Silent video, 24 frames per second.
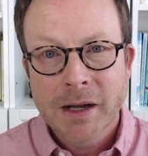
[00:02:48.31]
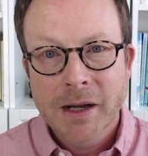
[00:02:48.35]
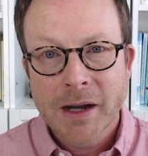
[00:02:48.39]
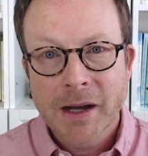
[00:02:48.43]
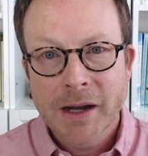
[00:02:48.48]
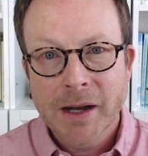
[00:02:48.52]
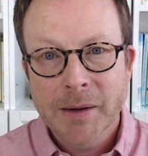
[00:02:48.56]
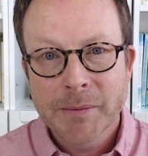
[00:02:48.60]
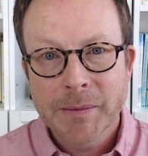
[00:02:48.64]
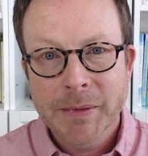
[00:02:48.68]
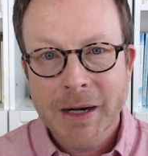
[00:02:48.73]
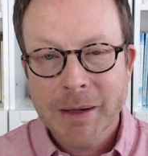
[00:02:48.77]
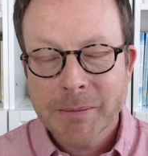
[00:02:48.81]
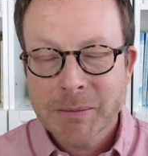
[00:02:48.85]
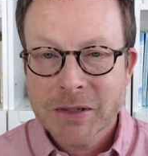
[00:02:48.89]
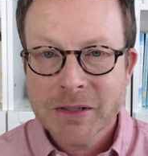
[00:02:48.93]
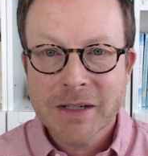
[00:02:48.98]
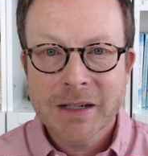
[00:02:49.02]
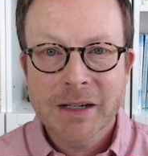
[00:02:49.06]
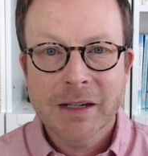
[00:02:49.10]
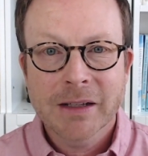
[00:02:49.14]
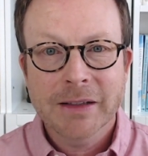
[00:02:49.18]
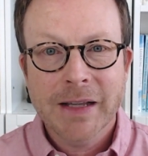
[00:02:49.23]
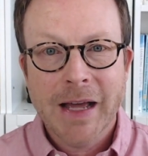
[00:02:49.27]
and I'm just
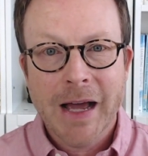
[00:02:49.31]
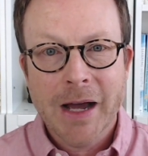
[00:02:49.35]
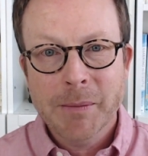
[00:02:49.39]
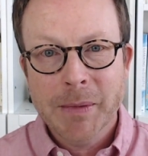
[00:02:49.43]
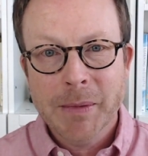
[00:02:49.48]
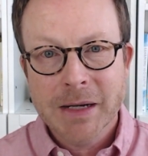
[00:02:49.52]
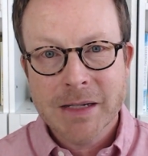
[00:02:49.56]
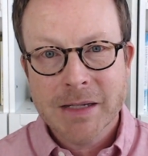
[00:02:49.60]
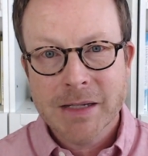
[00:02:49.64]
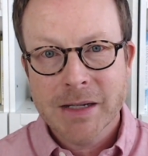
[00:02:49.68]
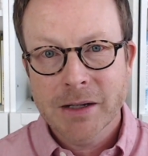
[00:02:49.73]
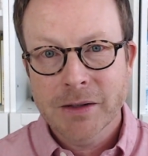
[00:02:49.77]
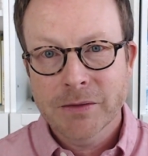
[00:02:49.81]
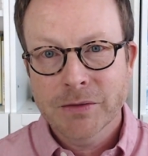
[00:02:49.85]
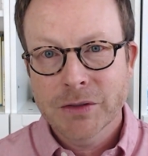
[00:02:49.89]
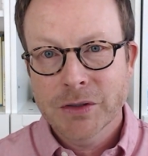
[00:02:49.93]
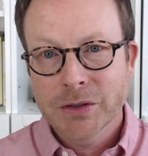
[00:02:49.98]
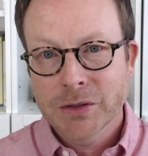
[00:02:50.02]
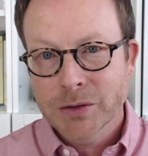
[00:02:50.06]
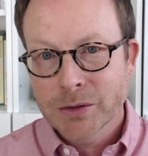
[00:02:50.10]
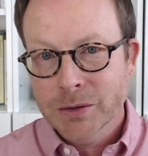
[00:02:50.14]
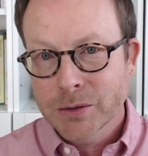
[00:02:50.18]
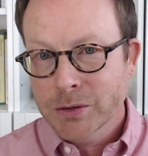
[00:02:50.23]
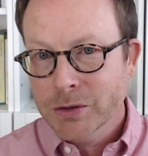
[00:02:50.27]
gonna allow myself
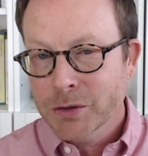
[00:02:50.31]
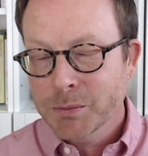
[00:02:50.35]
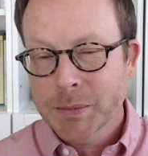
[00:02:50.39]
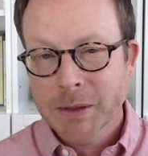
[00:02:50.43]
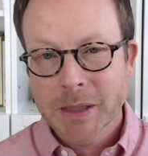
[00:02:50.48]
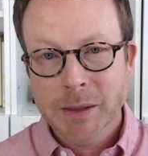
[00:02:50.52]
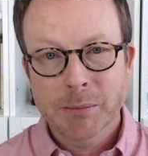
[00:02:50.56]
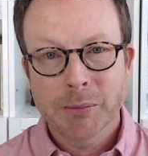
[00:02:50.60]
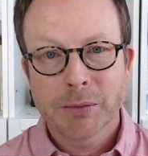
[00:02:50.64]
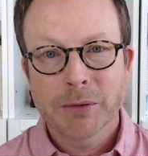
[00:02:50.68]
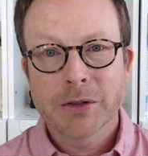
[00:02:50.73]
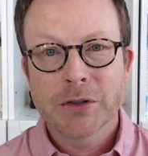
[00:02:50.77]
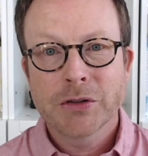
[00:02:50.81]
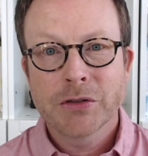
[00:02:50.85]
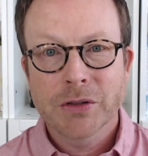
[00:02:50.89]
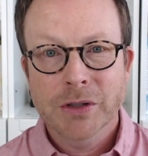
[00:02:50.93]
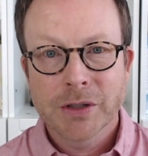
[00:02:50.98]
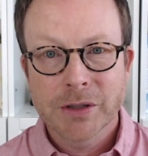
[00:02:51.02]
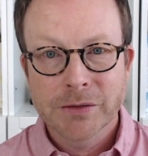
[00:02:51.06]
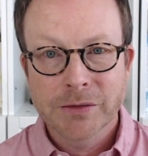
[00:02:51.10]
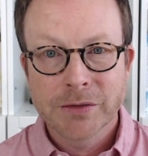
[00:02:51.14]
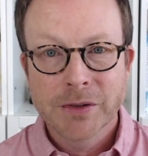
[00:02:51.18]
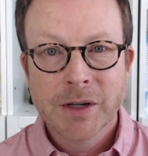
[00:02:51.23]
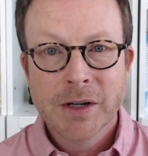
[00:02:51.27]
to just be
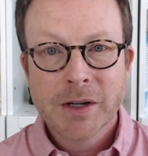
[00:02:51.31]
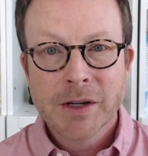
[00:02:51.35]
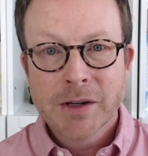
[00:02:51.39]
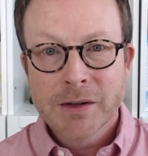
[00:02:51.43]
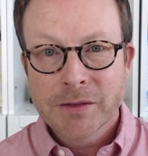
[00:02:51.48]
appreciative